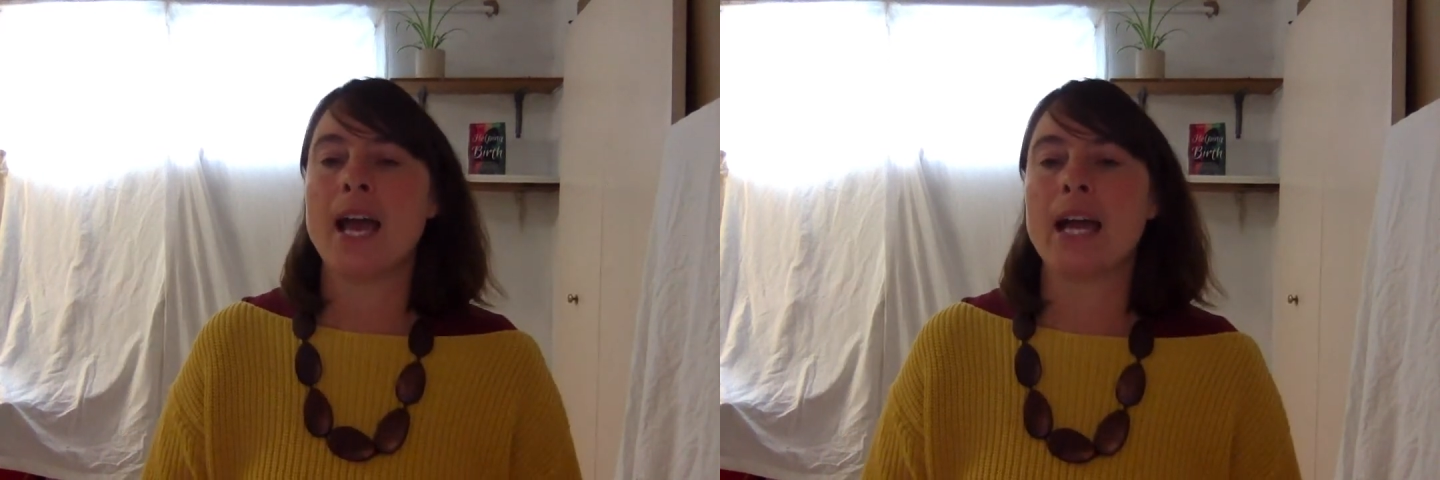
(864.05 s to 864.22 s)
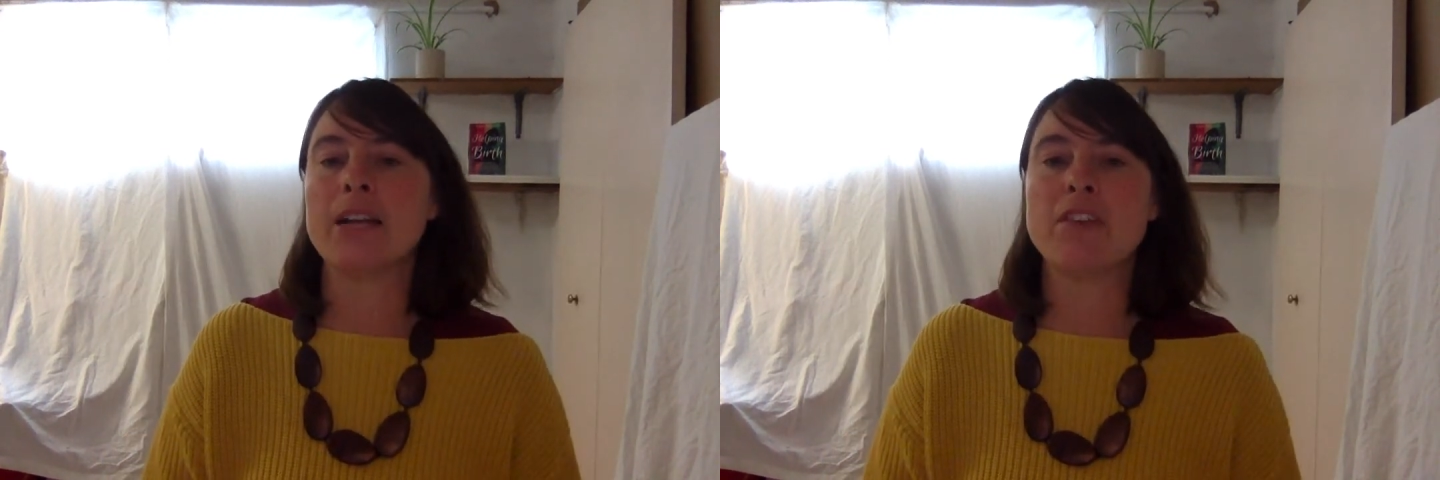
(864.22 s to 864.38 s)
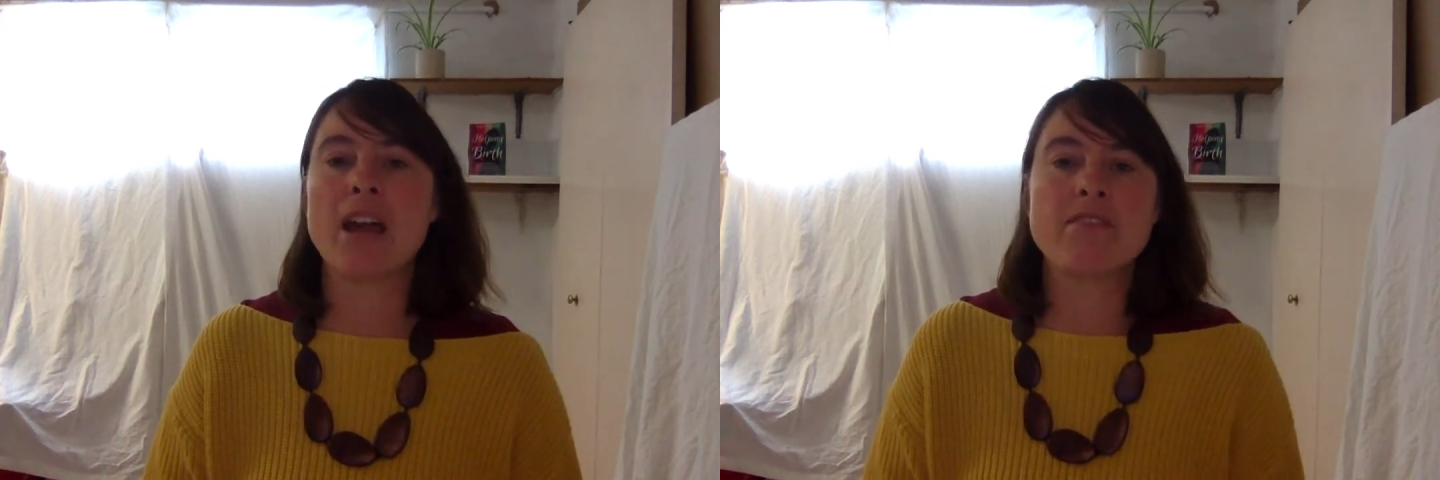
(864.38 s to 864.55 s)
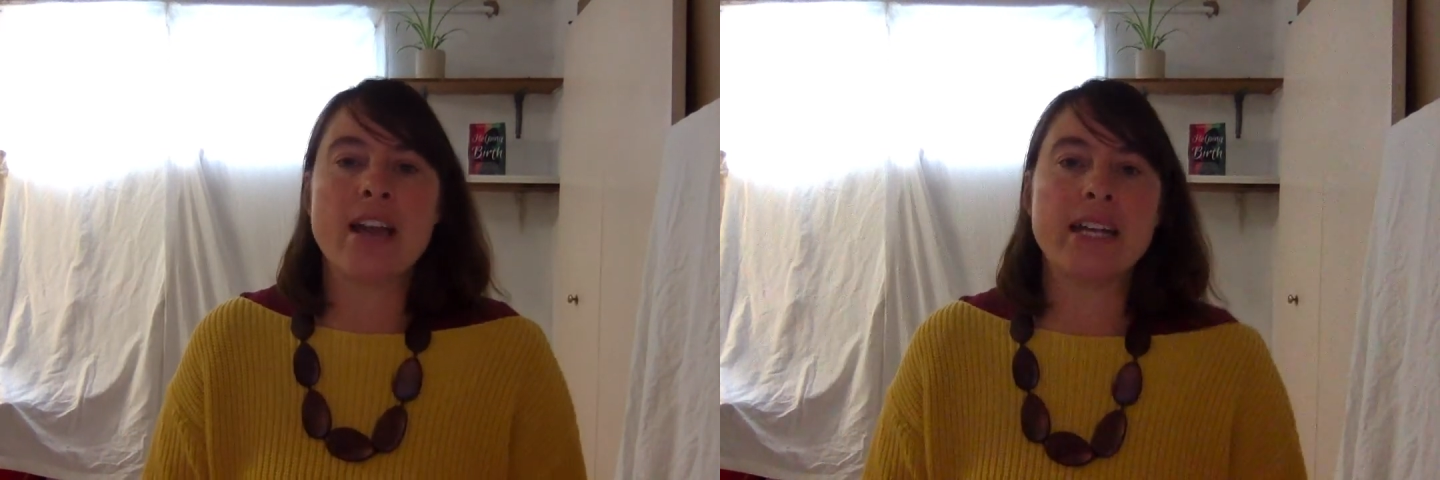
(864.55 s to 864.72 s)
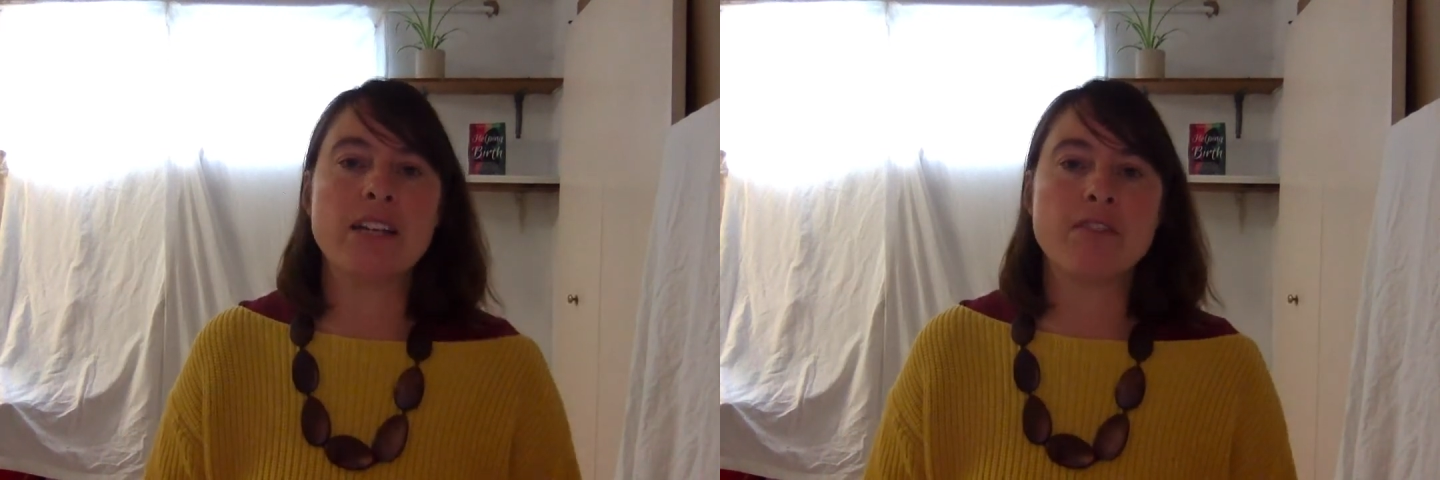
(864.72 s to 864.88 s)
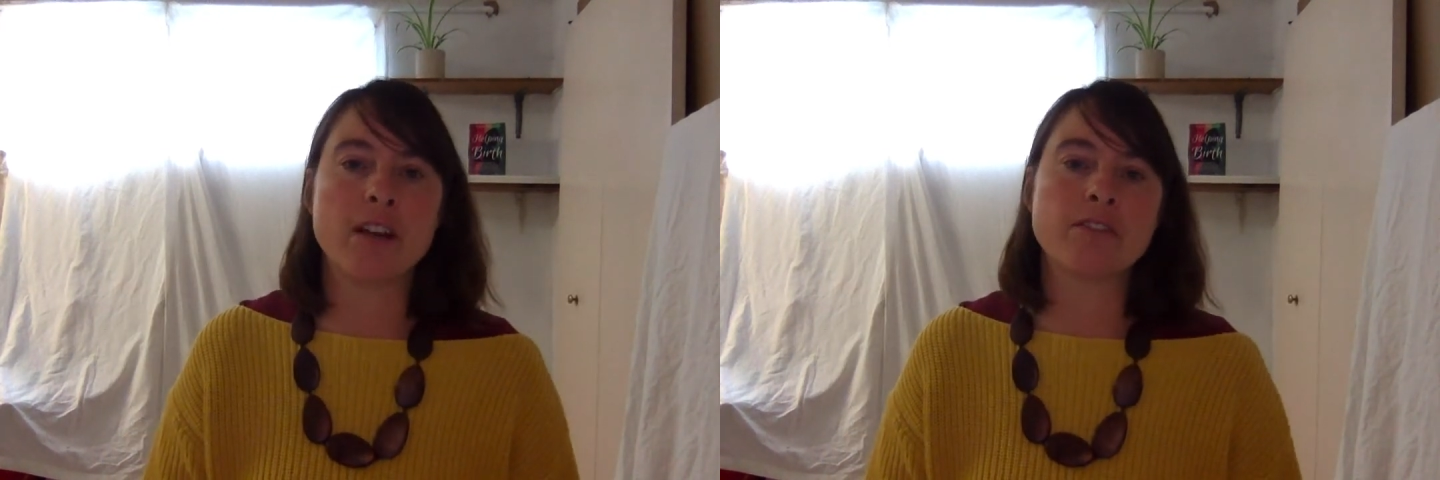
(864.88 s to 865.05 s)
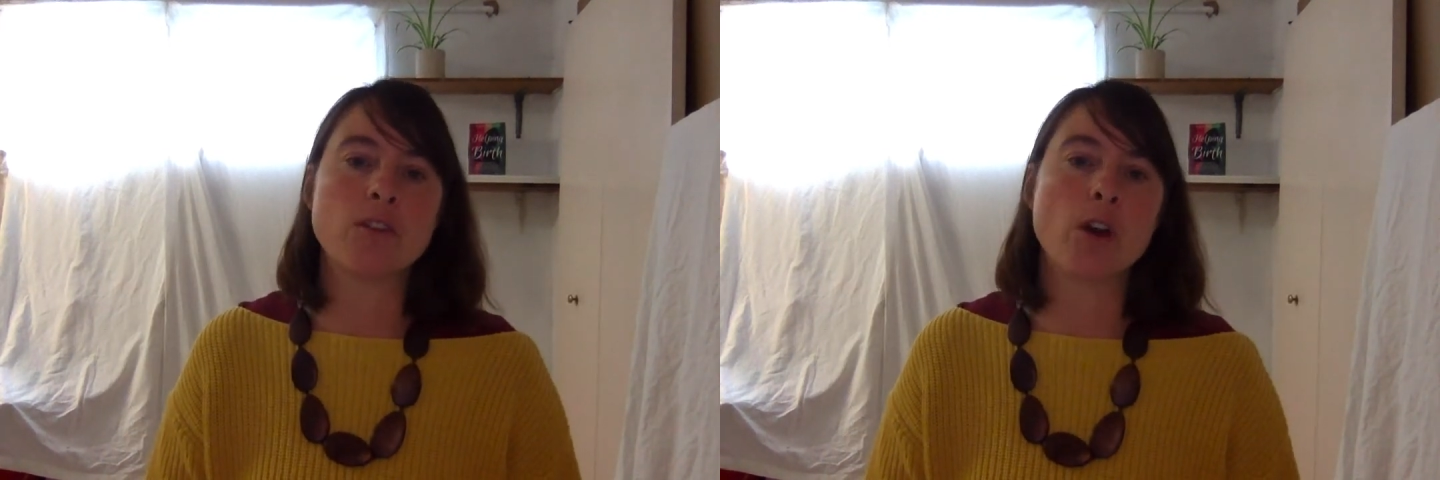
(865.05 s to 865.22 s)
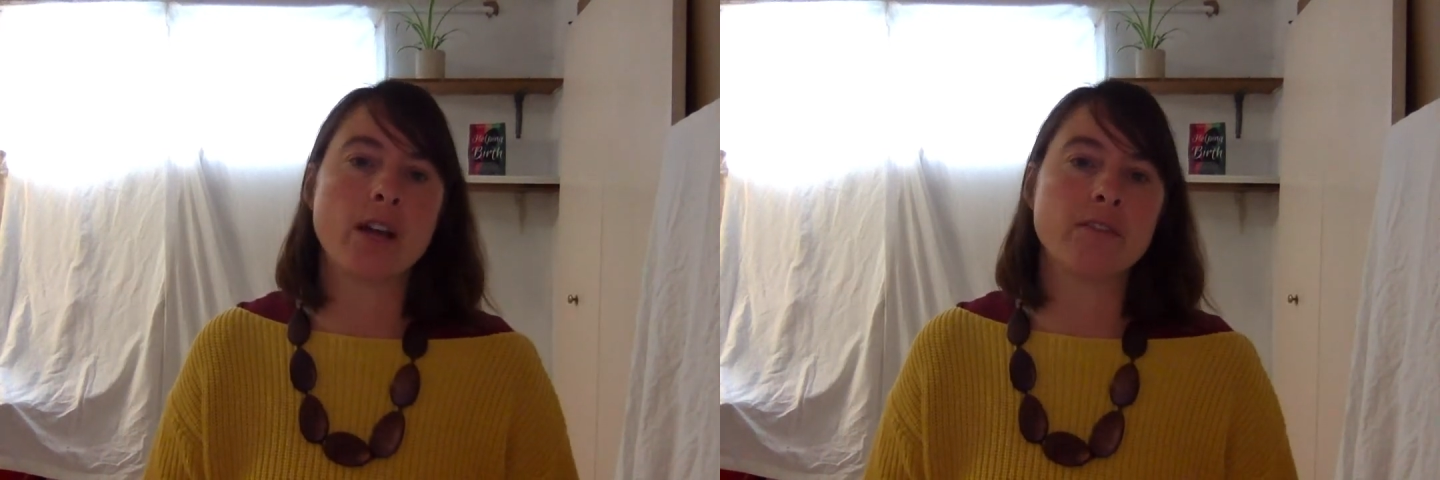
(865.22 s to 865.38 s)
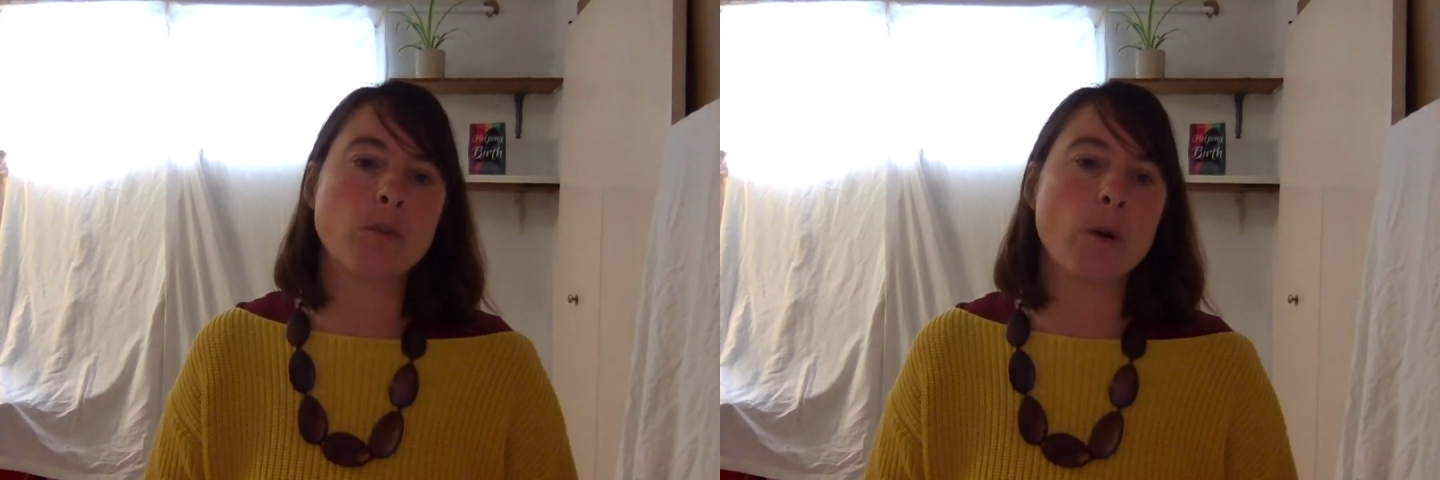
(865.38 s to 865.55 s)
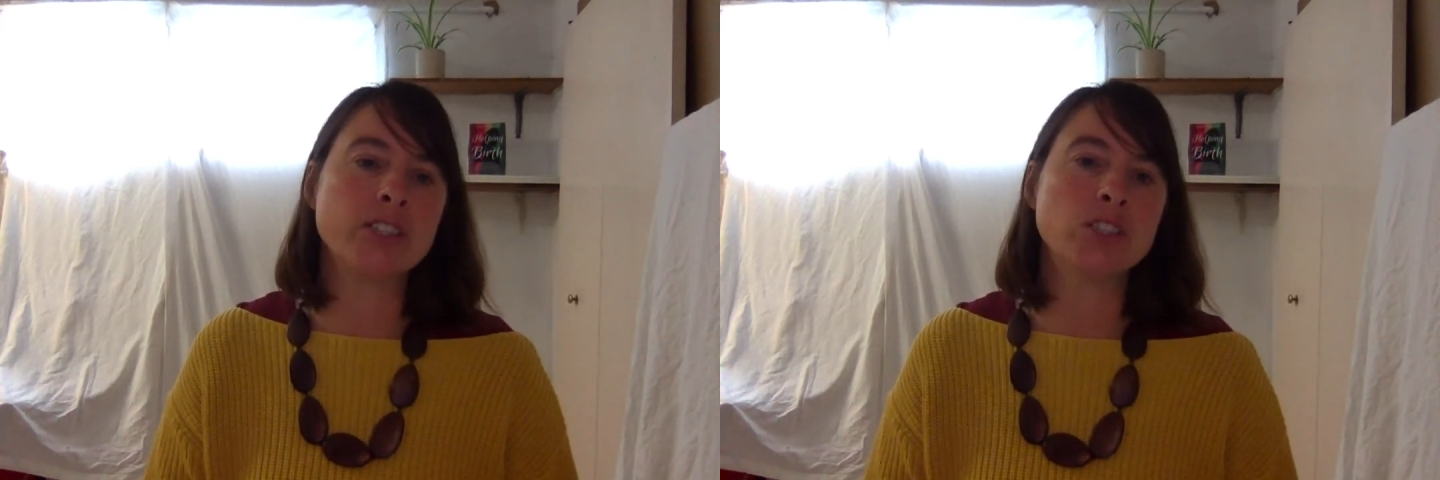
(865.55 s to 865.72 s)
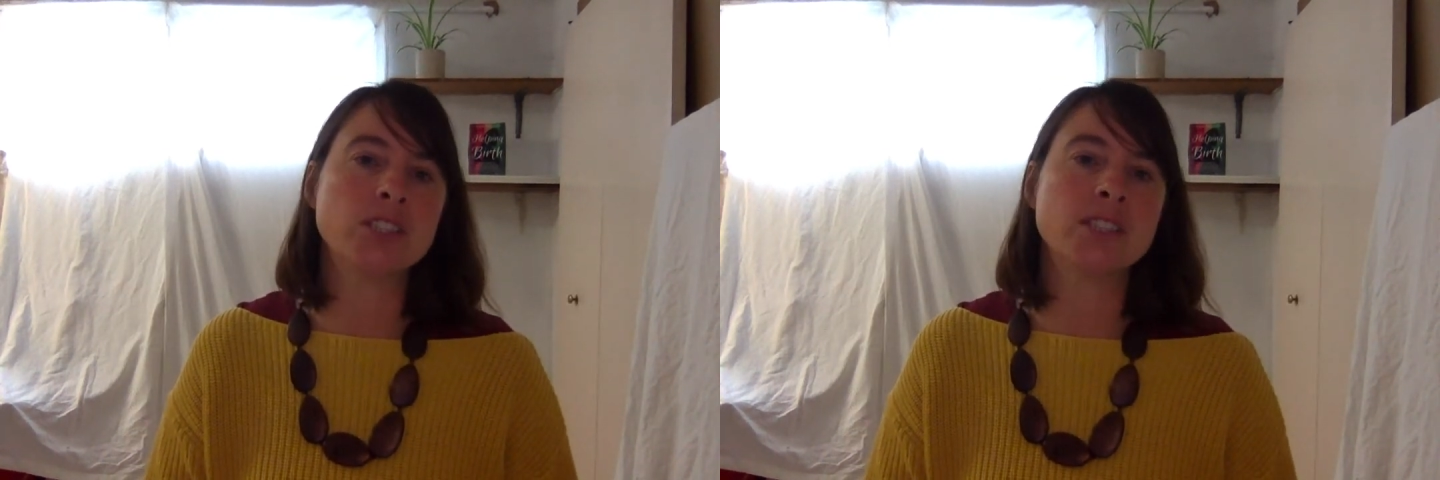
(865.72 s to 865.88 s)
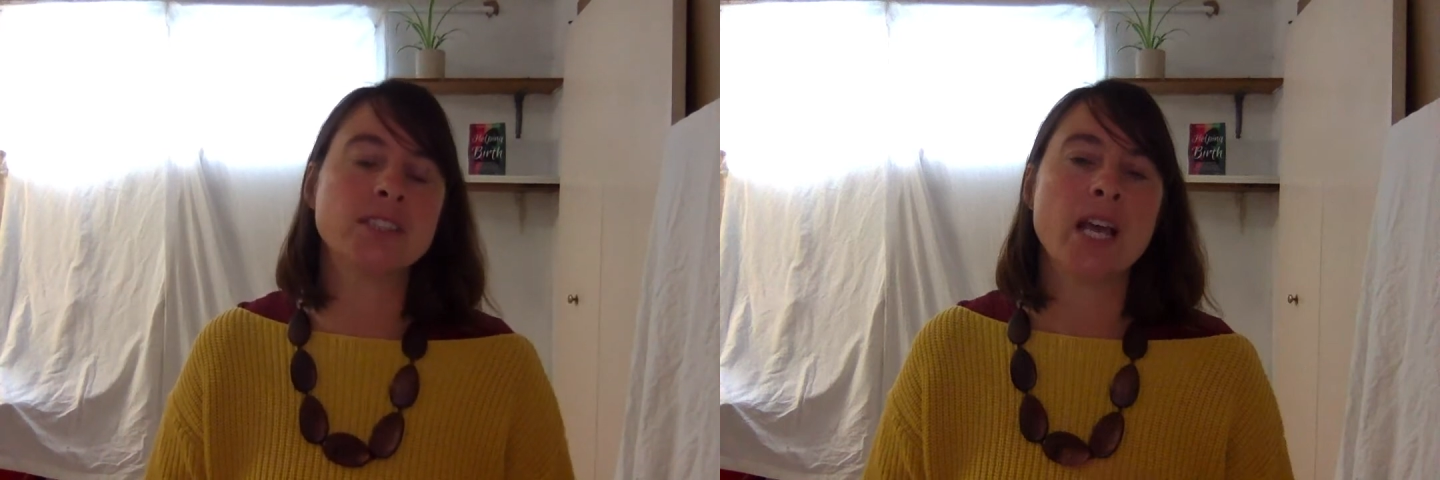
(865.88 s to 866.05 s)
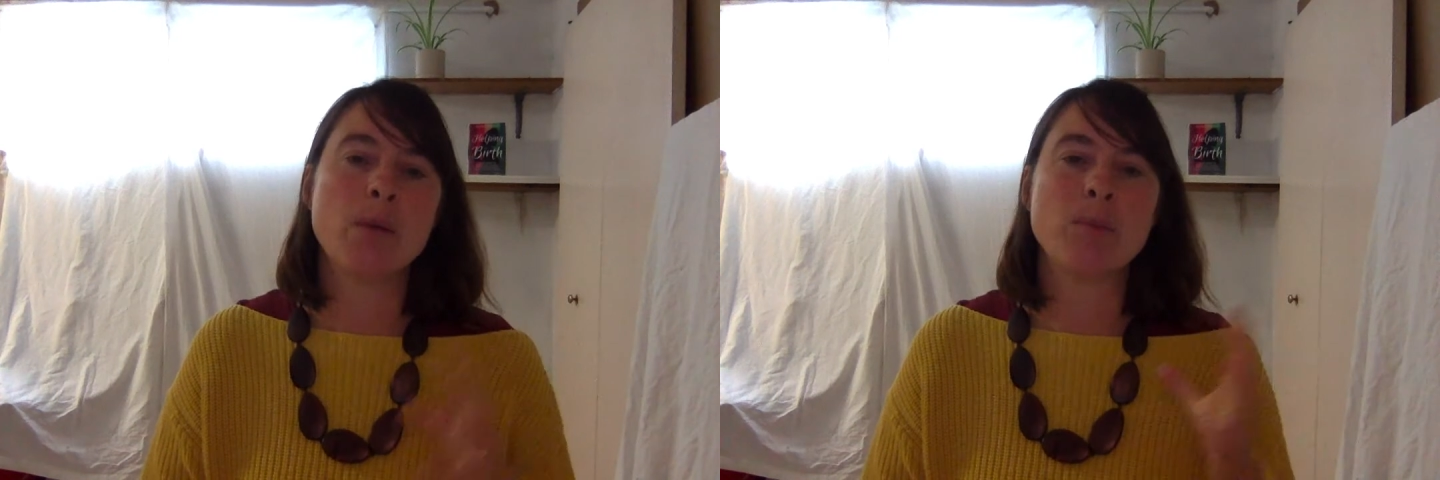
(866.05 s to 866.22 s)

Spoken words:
And if you have any kind of questions,